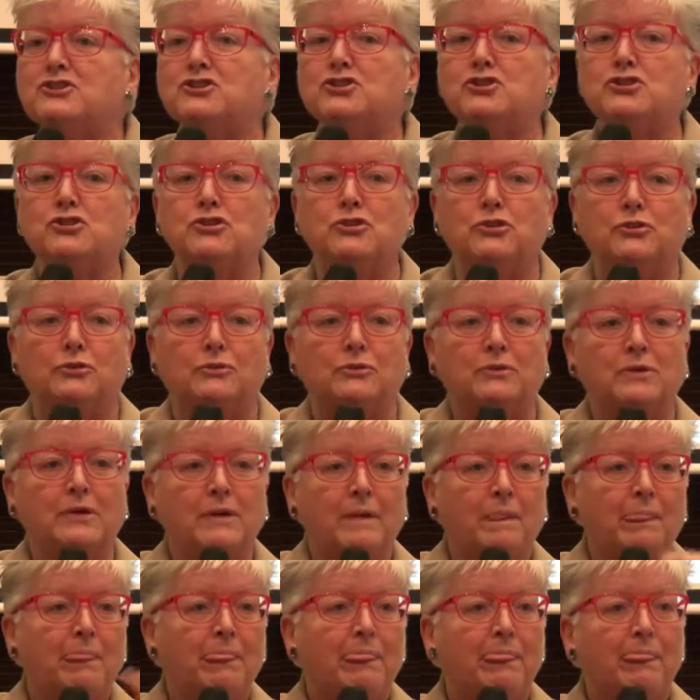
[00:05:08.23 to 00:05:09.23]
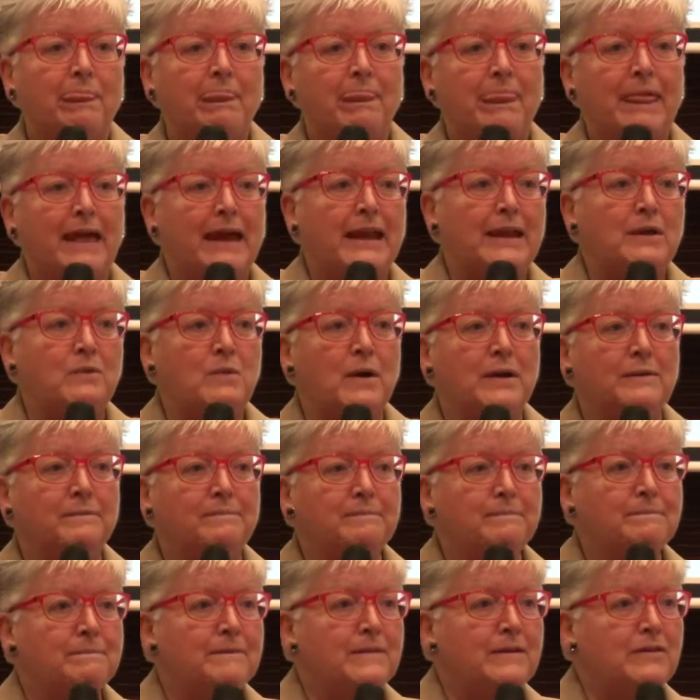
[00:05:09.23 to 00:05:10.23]
to you? Anyone
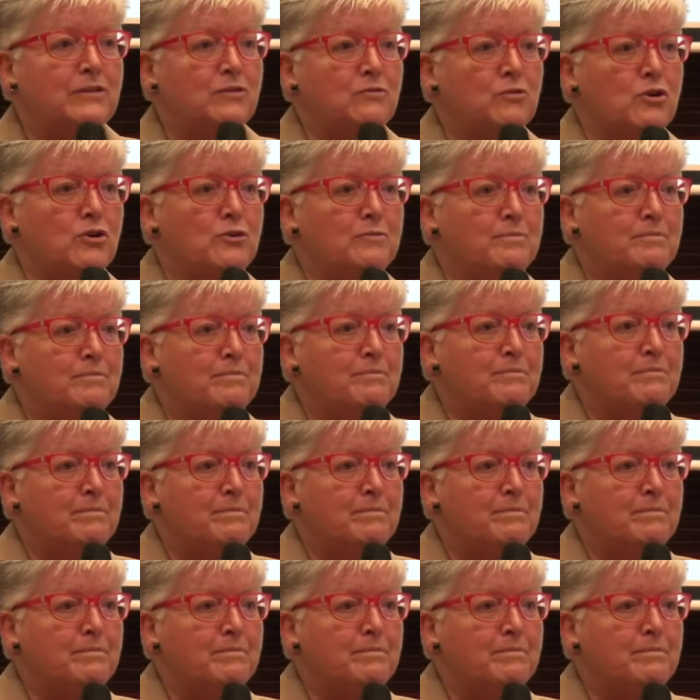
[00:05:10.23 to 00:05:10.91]
in the room?